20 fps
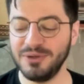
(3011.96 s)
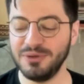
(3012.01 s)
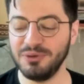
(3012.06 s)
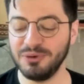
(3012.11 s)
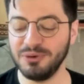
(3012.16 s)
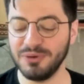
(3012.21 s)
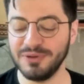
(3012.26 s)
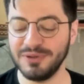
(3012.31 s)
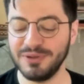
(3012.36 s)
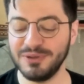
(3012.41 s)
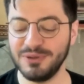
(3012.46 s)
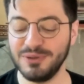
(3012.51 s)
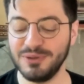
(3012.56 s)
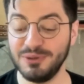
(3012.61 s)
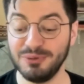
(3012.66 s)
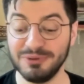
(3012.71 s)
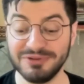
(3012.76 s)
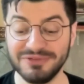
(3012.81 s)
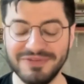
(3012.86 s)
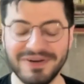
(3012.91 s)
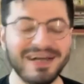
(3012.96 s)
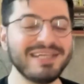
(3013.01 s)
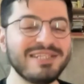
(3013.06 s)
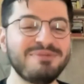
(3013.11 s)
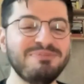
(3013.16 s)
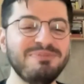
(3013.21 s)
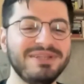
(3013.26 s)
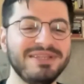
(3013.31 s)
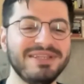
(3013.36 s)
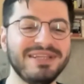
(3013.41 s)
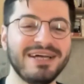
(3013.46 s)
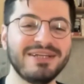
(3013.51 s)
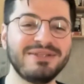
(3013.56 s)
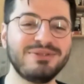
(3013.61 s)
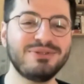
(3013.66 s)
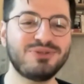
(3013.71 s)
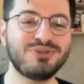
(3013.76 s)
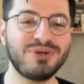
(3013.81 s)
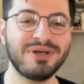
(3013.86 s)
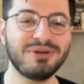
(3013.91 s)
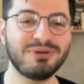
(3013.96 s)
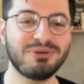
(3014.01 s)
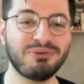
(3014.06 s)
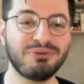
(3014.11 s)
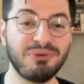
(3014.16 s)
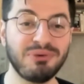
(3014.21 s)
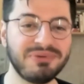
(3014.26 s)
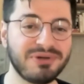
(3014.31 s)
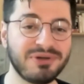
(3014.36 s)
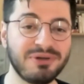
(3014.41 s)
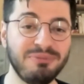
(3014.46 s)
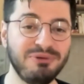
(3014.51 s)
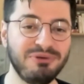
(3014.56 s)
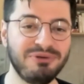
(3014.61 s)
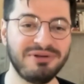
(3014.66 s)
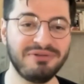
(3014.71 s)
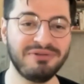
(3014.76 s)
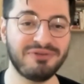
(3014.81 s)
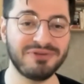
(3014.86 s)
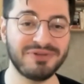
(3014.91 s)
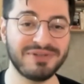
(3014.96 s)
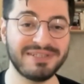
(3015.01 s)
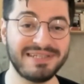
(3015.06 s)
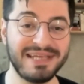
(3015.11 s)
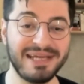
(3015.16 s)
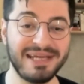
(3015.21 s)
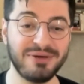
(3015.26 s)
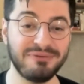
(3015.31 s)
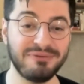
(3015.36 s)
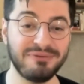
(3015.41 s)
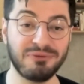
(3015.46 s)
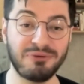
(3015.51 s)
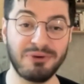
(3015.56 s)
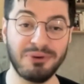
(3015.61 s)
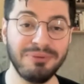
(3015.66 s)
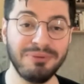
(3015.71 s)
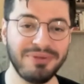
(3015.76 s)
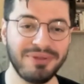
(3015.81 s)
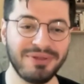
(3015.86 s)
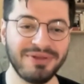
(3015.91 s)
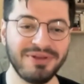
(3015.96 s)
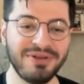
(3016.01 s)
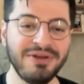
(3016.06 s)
You know, you advised me not to try to grow the community for the sake of growth,